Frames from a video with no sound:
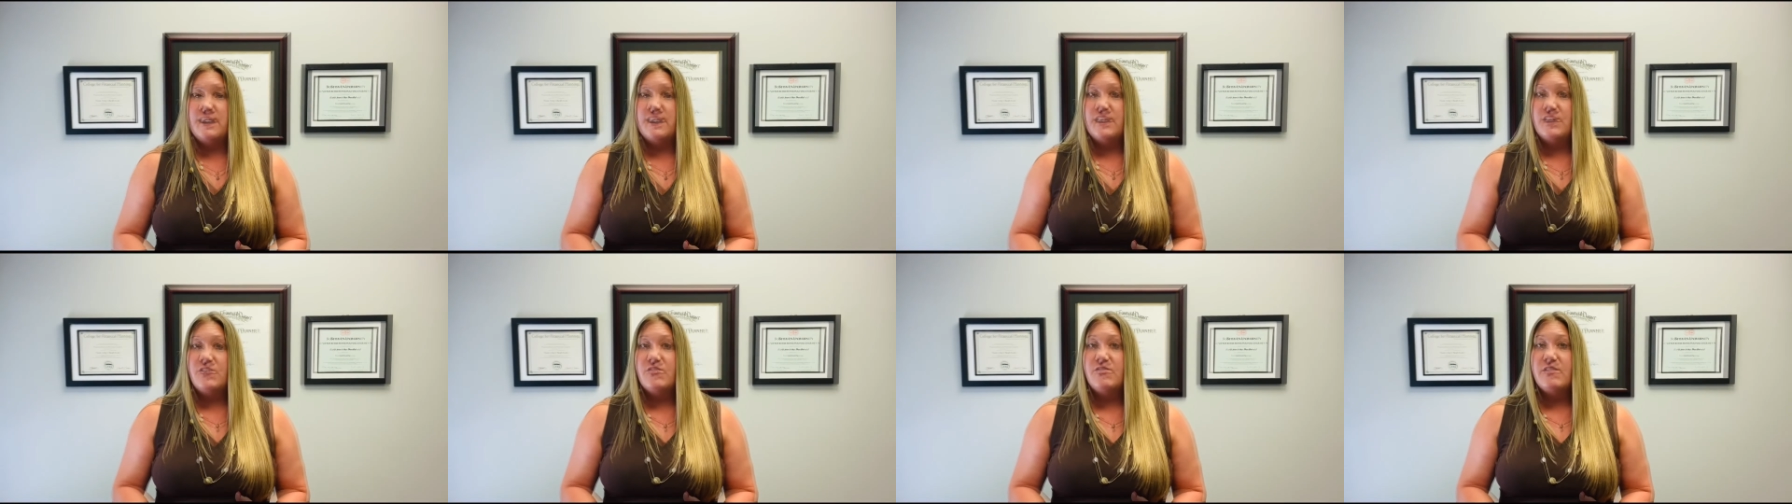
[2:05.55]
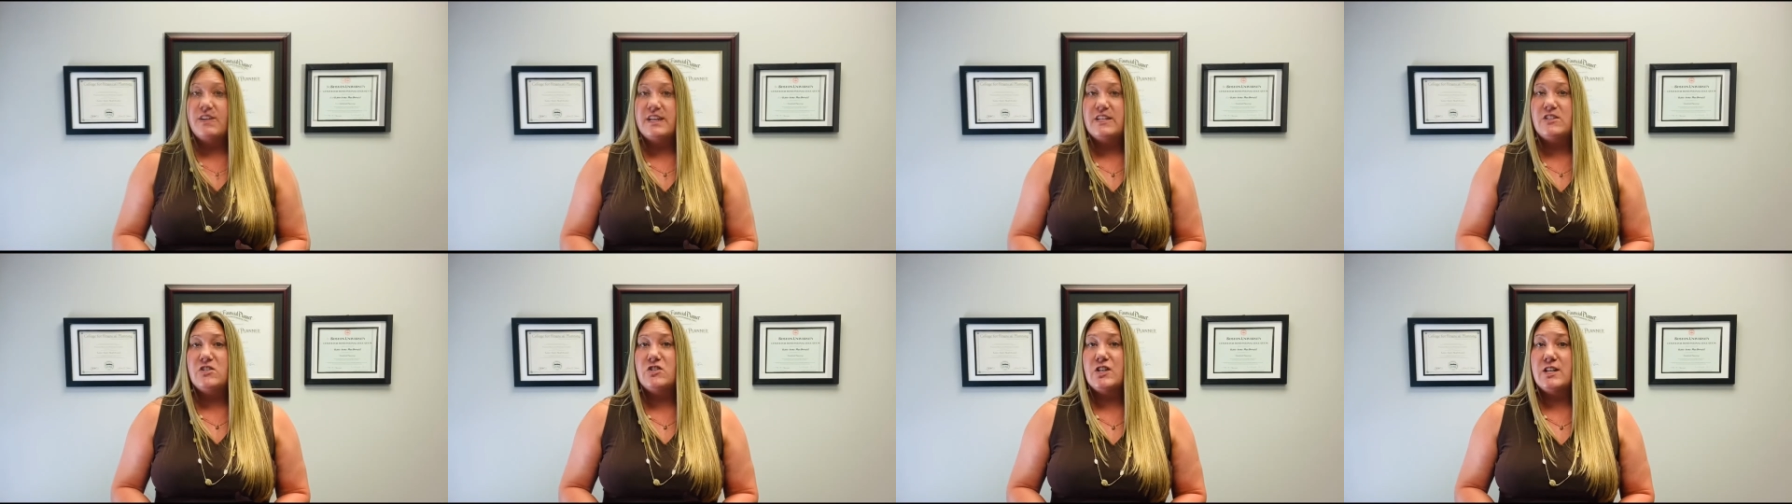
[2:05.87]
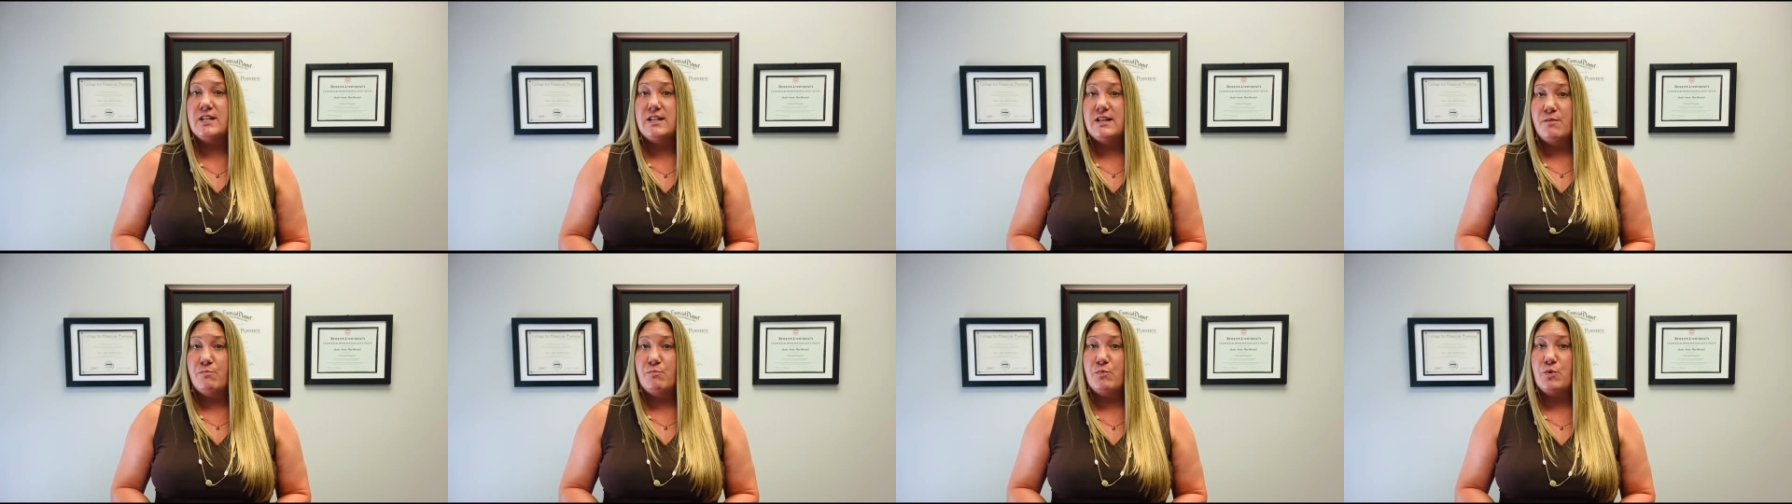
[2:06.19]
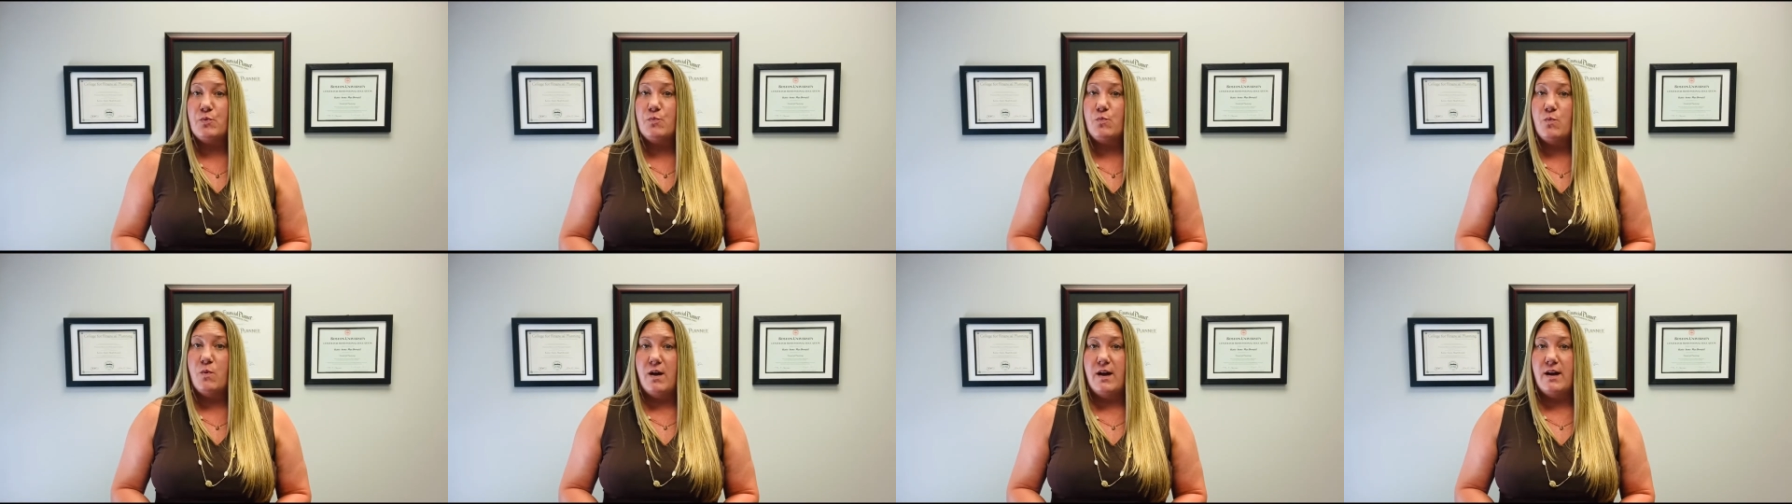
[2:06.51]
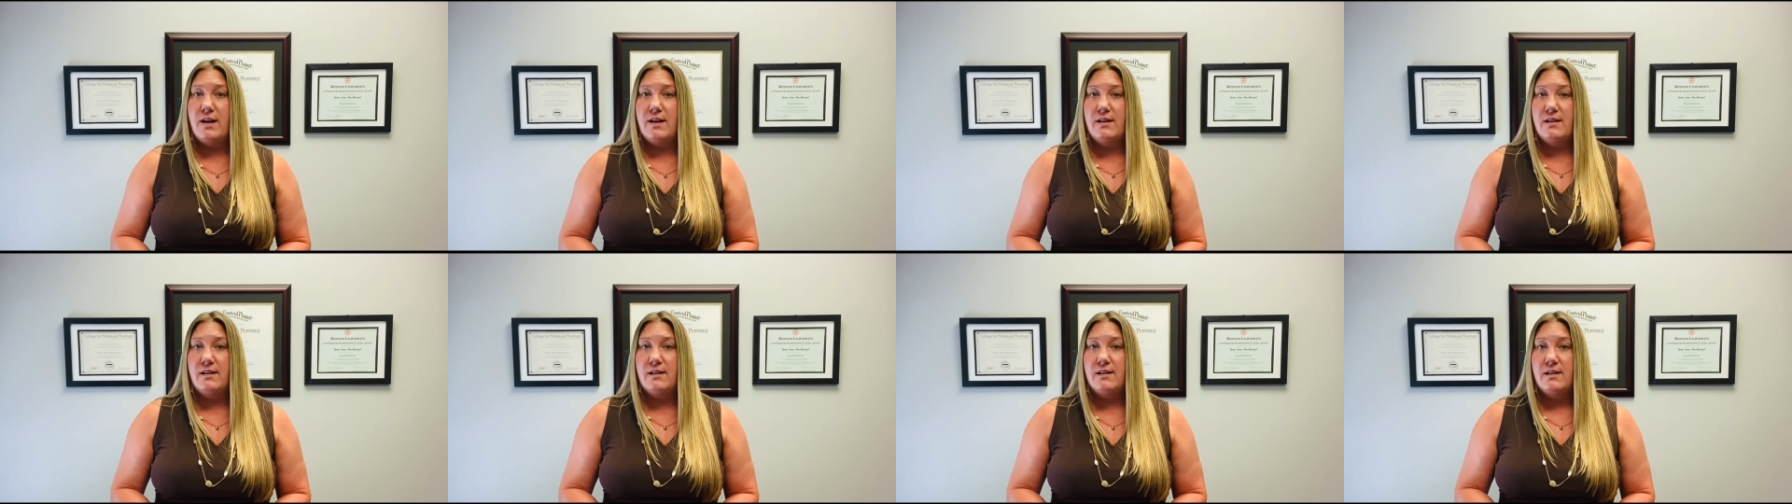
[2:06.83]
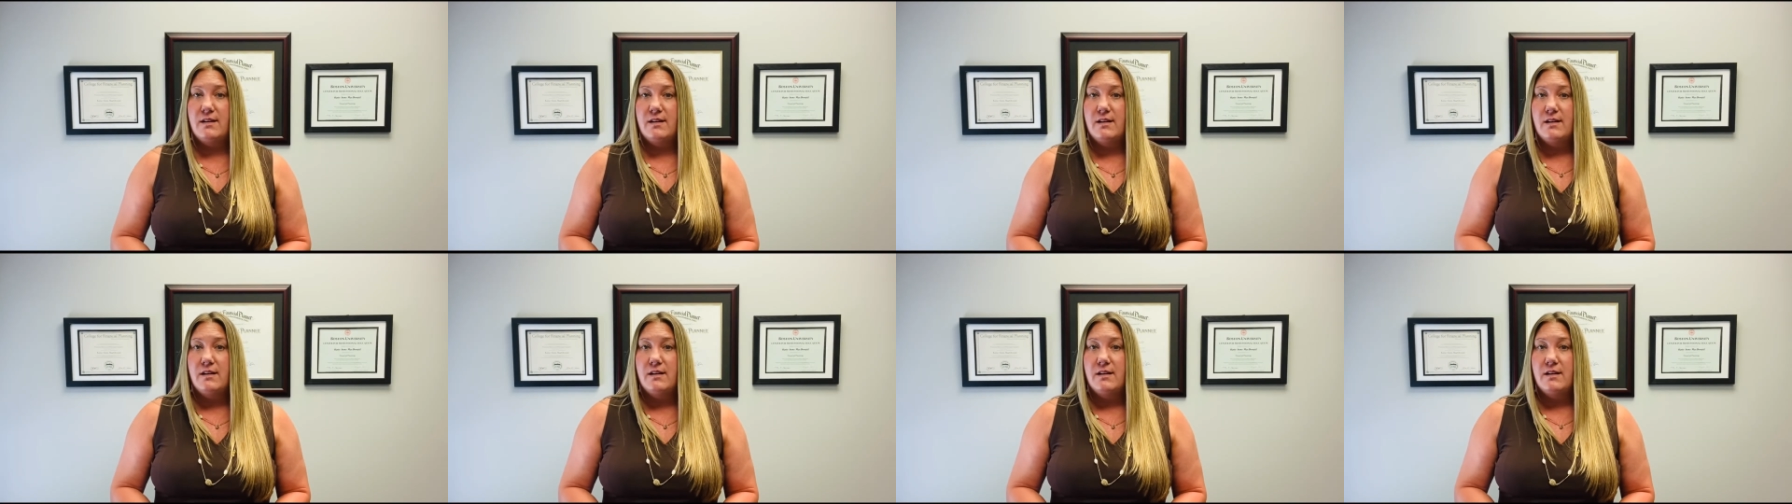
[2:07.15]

Consideration number one,